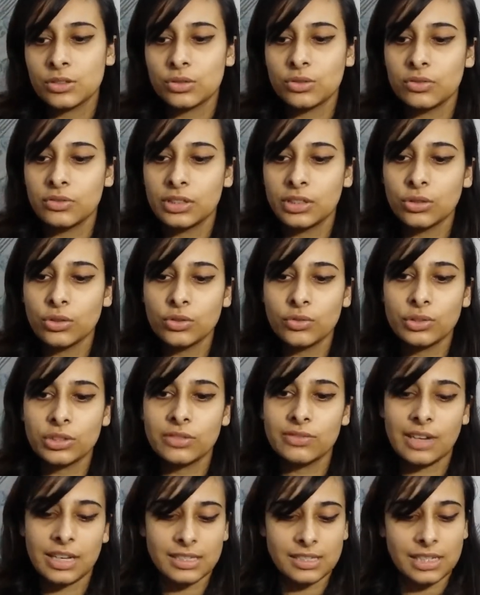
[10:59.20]
So we'll go for
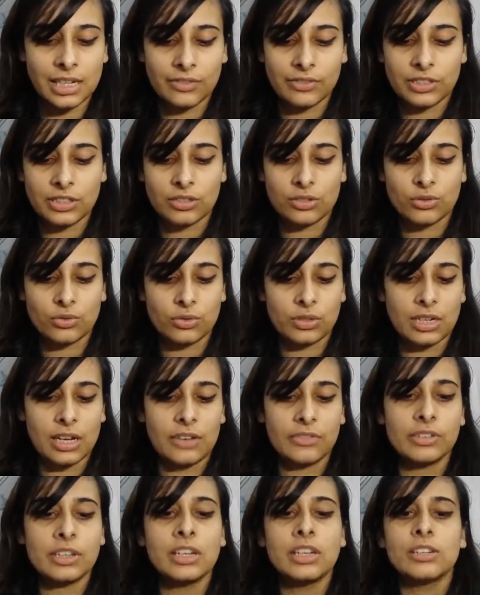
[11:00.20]
the ones that we just don't
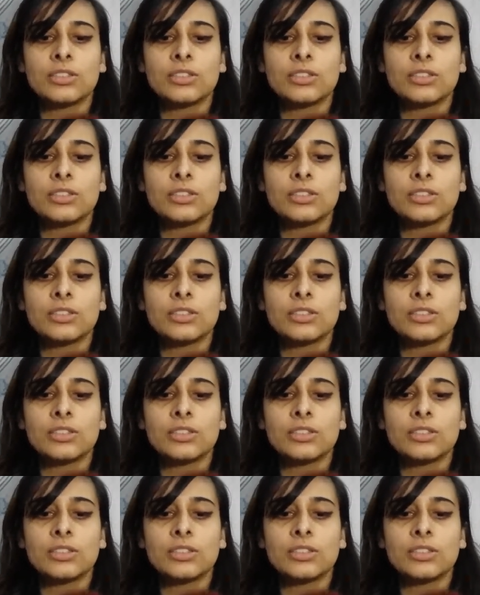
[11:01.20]
love.